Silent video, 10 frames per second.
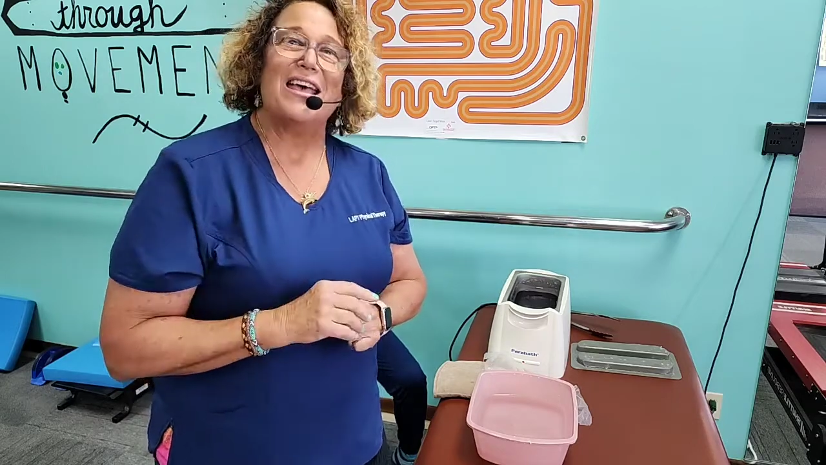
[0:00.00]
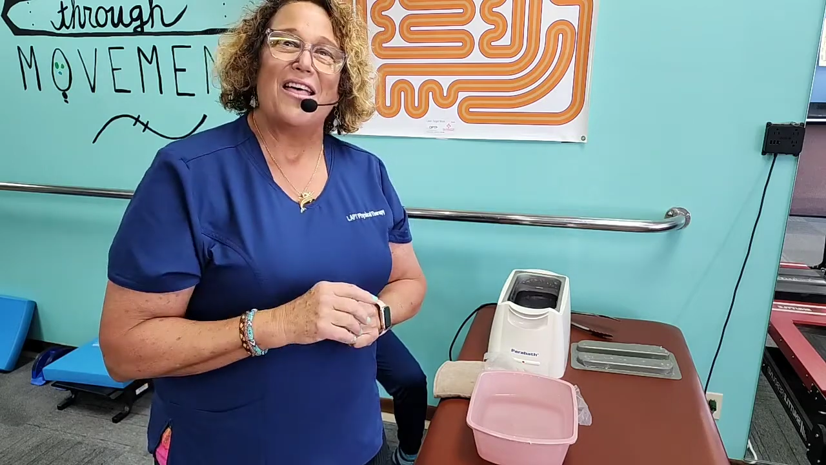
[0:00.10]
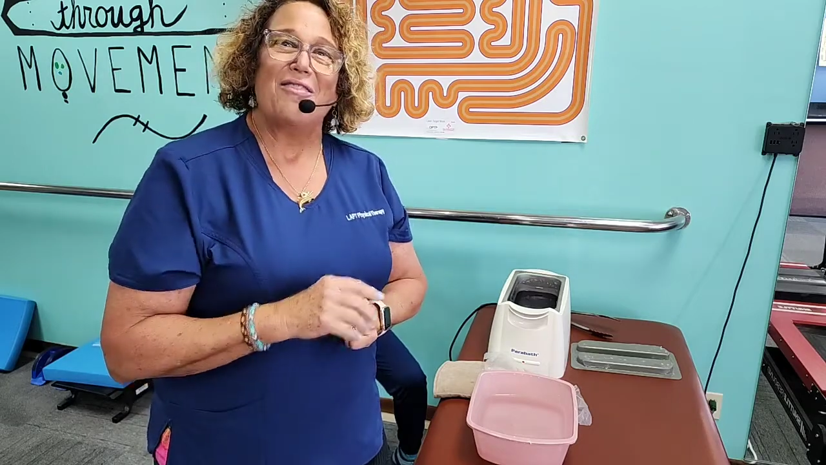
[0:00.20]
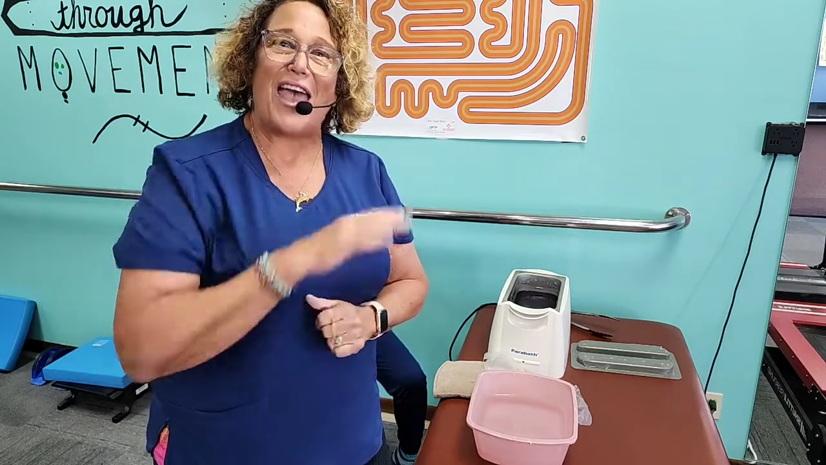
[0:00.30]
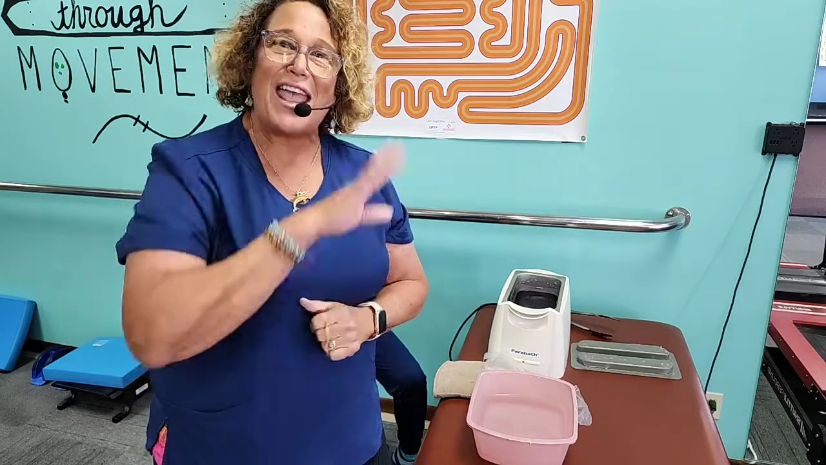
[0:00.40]

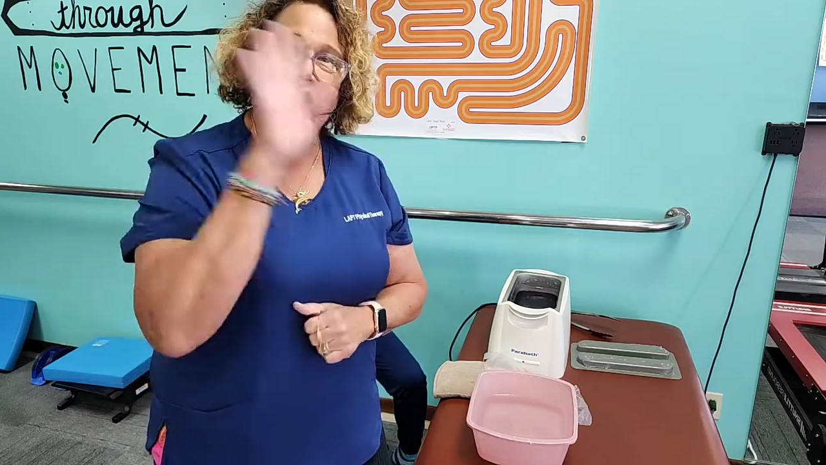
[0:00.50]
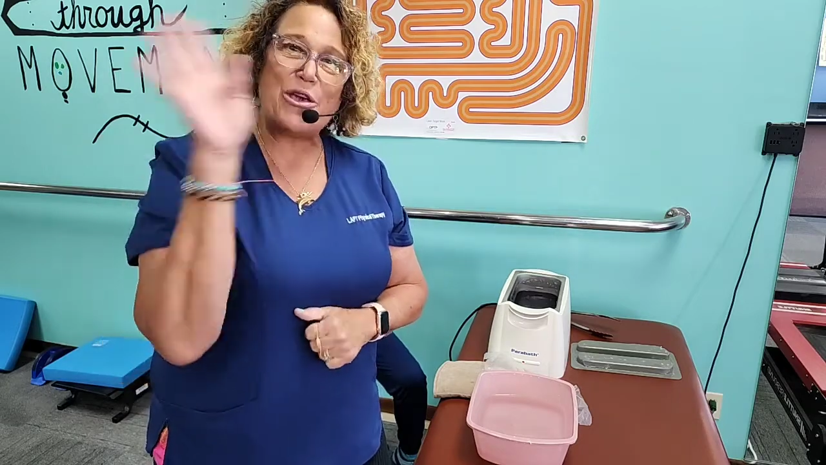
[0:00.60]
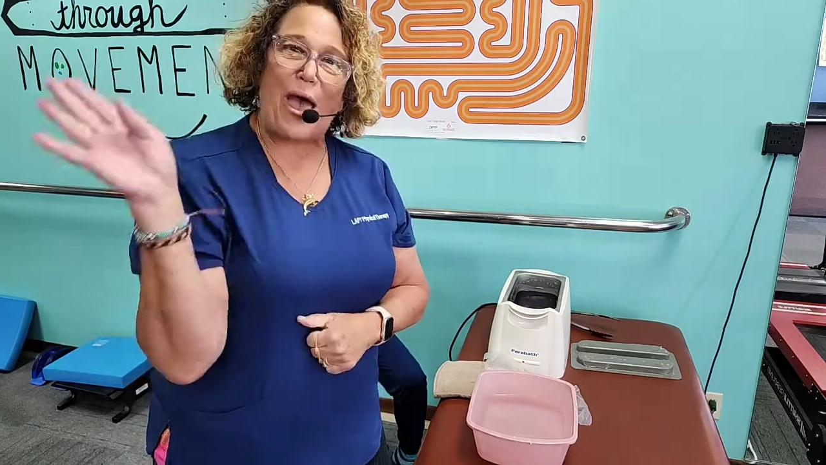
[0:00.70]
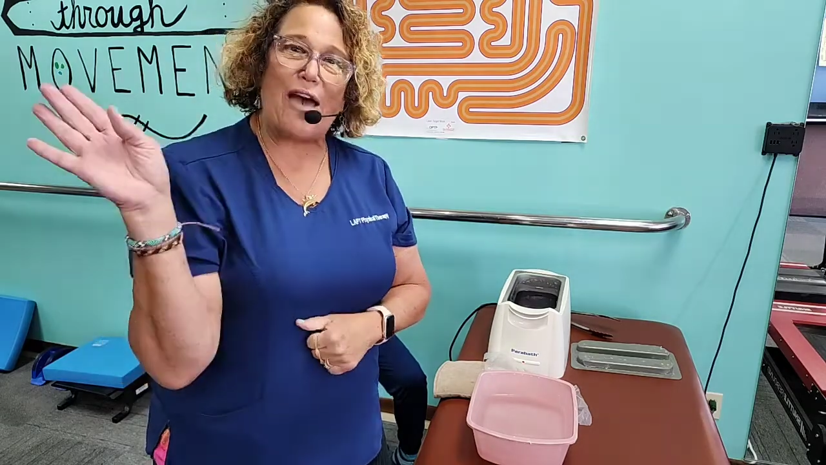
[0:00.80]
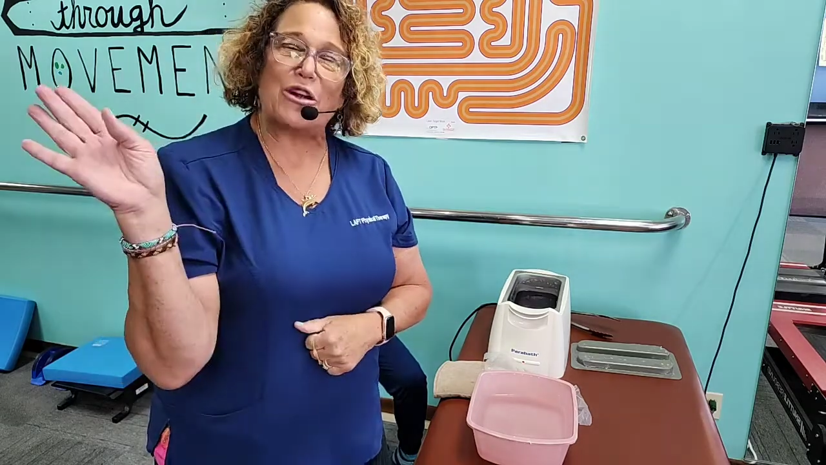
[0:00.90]
Thank you.
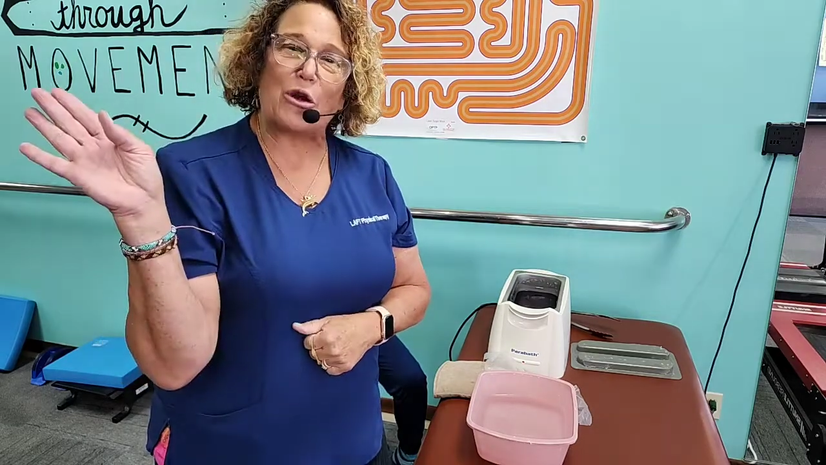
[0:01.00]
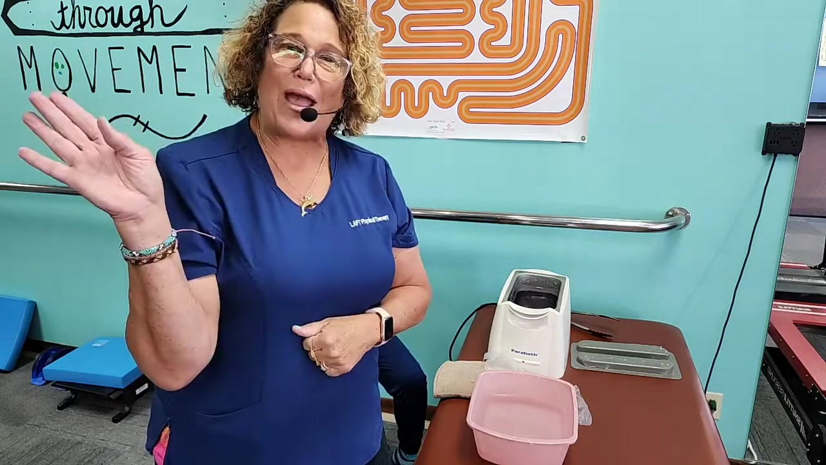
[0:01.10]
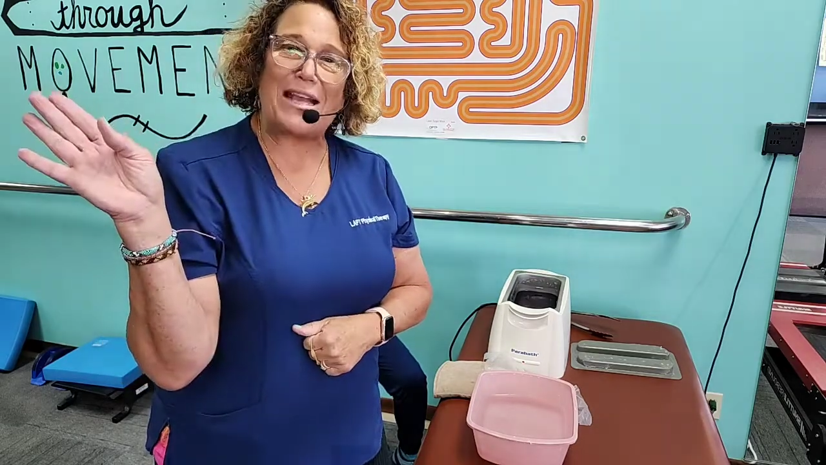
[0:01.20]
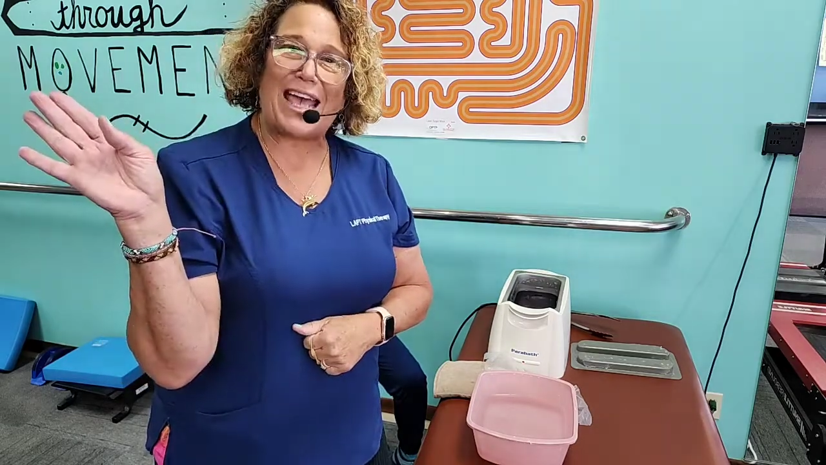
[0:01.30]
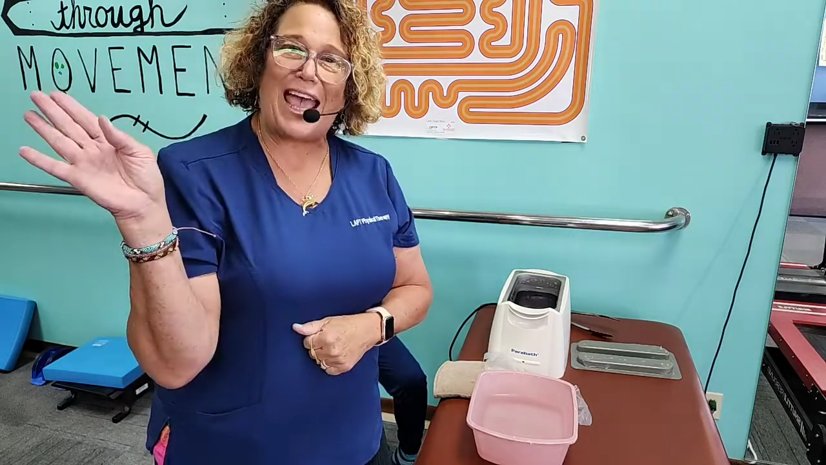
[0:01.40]
Have a
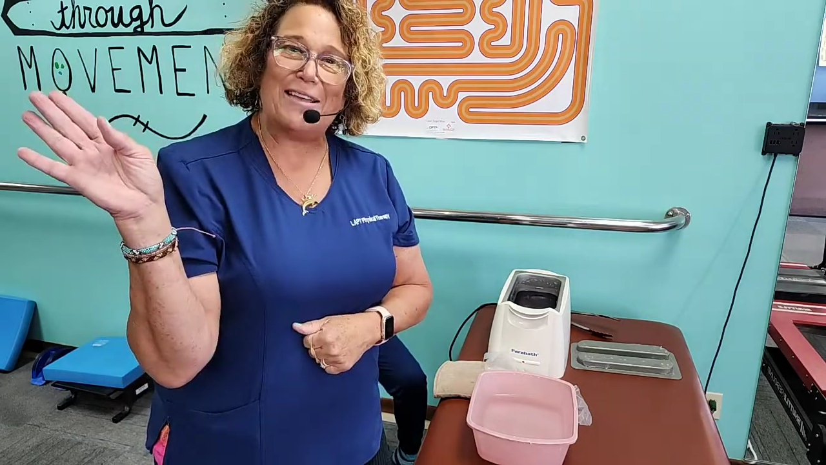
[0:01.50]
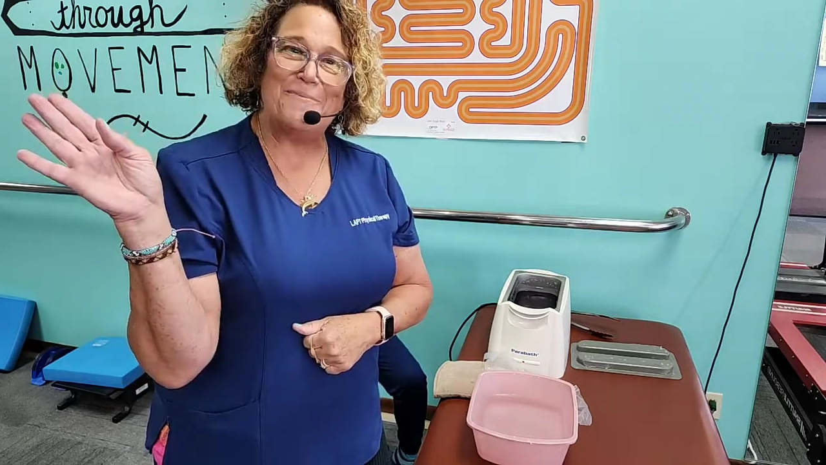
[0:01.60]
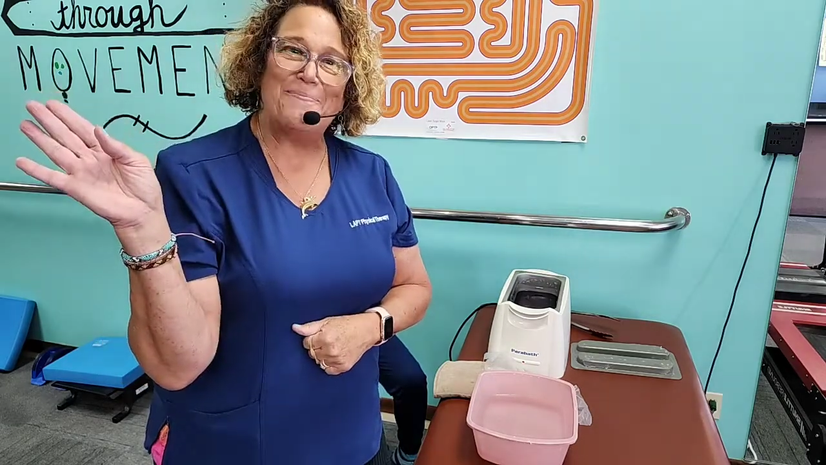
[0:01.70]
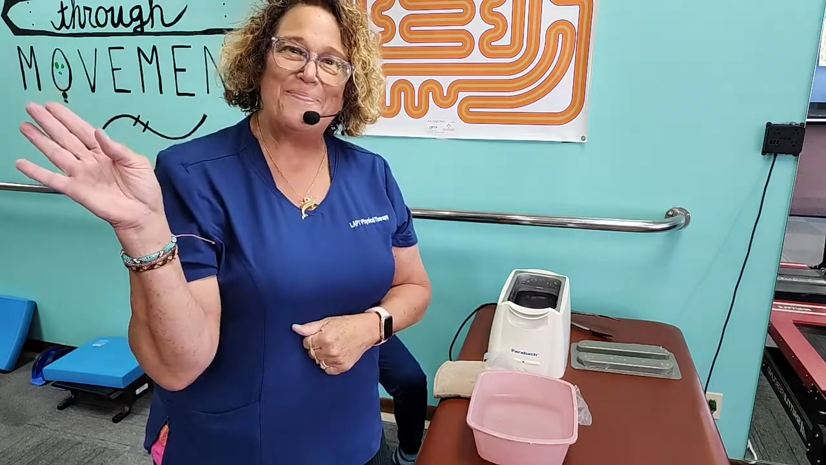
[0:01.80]
great day.